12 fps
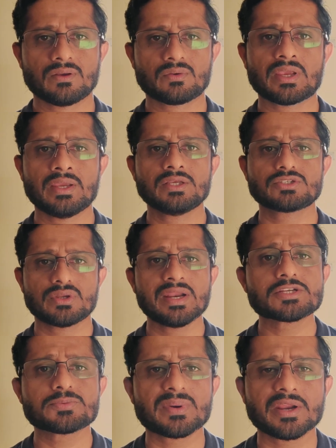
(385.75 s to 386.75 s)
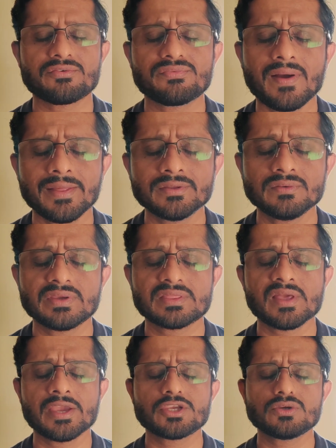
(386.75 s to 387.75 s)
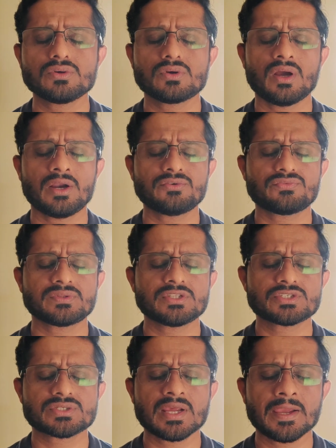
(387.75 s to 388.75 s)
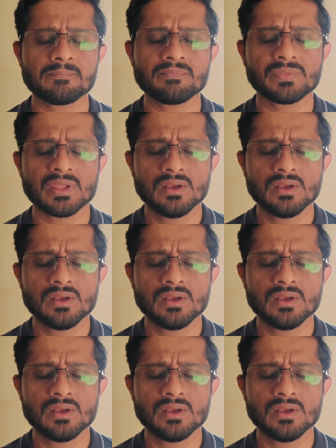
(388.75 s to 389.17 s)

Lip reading: Okay, so let's pray. Father, we thank you, God, for this time.